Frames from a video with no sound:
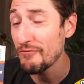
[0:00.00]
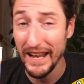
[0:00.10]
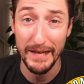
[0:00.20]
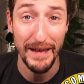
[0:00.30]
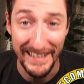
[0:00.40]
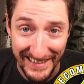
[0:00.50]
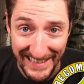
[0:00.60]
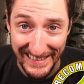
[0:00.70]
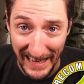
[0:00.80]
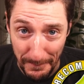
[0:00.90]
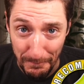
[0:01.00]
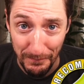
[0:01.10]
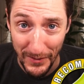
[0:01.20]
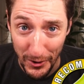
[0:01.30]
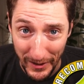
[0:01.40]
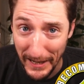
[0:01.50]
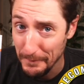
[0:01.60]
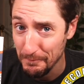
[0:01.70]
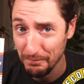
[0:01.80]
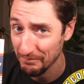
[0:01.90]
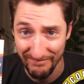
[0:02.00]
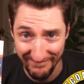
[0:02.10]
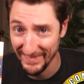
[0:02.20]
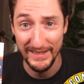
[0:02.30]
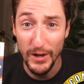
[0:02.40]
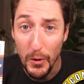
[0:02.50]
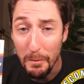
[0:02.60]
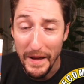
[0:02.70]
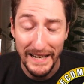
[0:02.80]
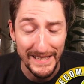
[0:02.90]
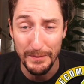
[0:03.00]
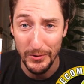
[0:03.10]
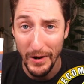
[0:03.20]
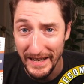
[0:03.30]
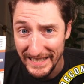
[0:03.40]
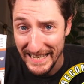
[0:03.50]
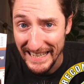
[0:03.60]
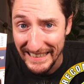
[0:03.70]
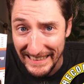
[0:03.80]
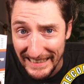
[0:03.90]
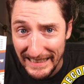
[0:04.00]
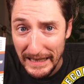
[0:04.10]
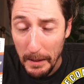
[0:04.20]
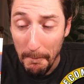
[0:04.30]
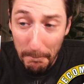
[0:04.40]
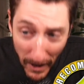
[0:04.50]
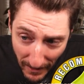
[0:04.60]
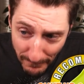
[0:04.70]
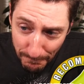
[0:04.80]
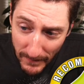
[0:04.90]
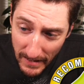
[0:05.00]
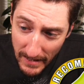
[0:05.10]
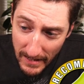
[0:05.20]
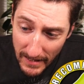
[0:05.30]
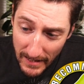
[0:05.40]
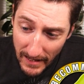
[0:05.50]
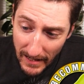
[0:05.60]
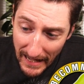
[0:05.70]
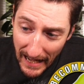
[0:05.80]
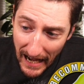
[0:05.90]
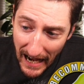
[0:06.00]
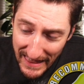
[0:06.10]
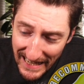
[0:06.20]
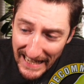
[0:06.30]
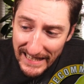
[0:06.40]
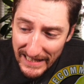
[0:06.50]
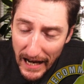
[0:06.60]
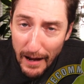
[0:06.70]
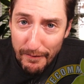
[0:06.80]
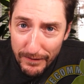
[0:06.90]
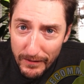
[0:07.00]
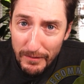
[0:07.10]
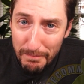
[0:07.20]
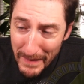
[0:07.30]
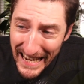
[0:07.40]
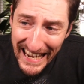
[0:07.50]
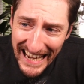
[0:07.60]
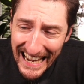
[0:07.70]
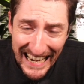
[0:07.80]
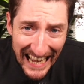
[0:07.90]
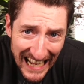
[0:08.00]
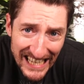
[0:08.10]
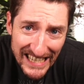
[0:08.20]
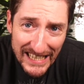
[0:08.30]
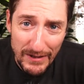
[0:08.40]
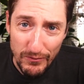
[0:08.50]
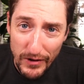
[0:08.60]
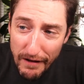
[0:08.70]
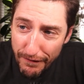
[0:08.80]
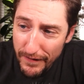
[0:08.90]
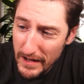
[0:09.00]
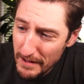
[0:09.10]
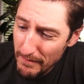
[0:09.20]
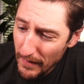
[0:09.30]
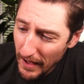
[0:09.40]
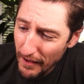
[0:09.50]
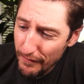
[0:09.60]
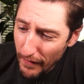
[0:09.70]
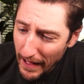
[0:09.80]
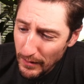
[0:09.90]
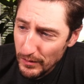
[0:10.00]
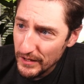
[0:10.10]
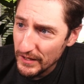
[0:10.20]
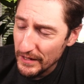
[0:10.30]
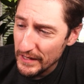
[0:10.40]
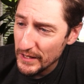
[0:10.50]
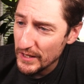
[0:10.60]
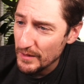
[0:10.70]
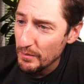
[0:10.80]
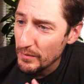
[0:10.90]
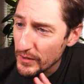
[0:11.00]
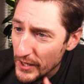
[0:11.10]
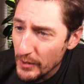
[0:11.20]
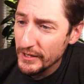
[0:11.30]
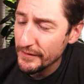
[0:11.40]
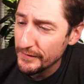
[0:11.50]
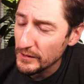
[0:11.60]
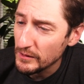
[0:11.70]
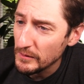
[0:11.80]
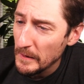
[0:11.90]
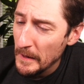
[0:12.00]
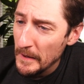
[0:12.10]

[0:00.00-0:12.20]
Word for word: recommended this game, okay? There's no big surprise here. But I think it's time for me and us to reaffirm our vows to this beautiful,